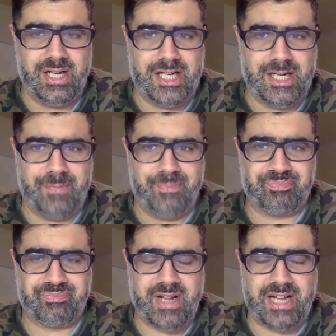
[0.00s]
um,
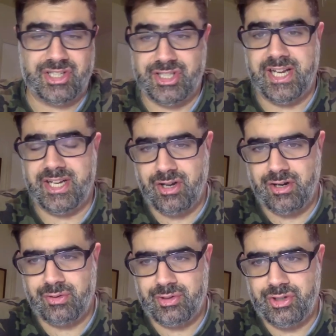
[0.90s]
as the saying
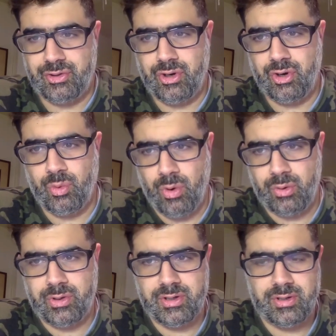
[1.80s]
goes, you go
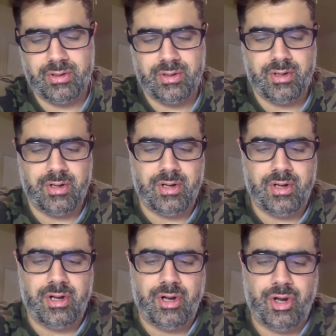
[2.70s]
woke,
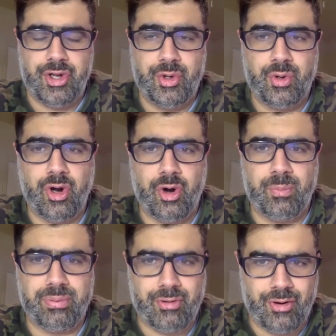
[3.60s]
you go
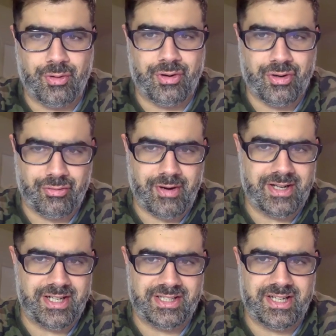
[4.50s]
broke,
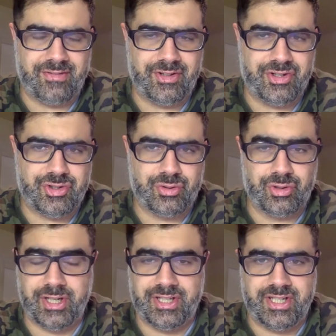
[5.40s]
right? That's definitely true.
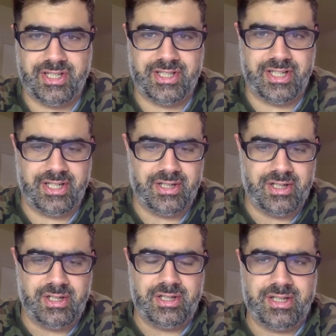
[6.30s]
Look at Disney,
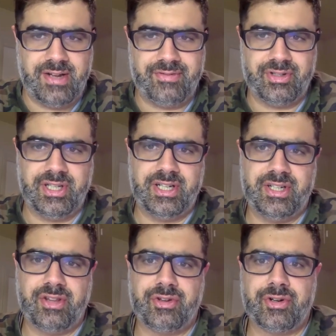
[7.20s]
definitely
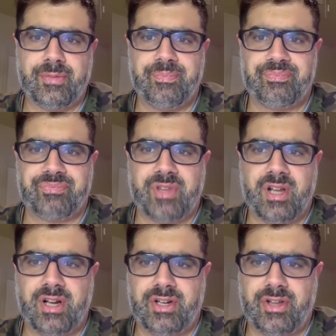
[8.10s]
another
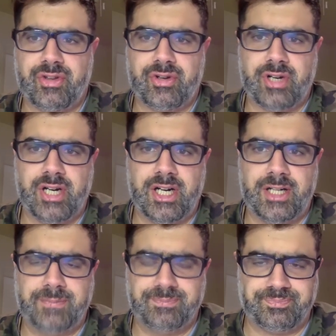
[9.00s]
another
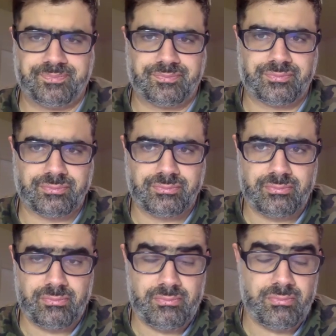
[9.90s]
um,
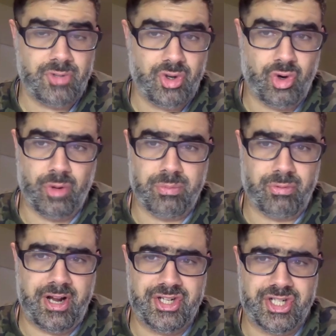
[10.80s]

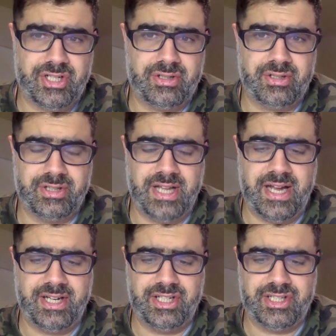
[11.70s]
corporation
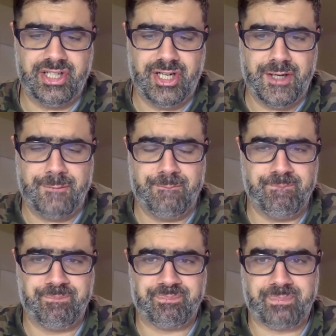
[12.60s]
that is um,
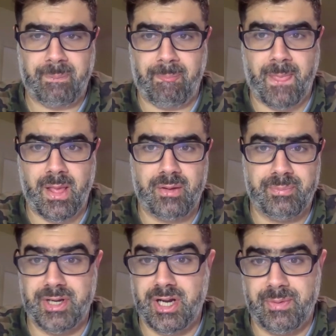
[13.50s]

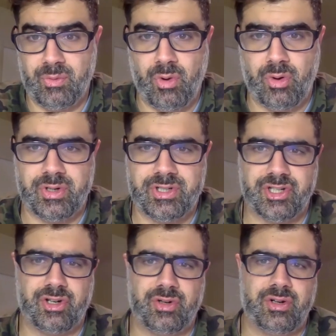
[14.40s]
becoming woke.
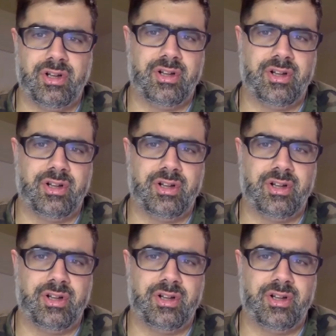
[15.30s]
So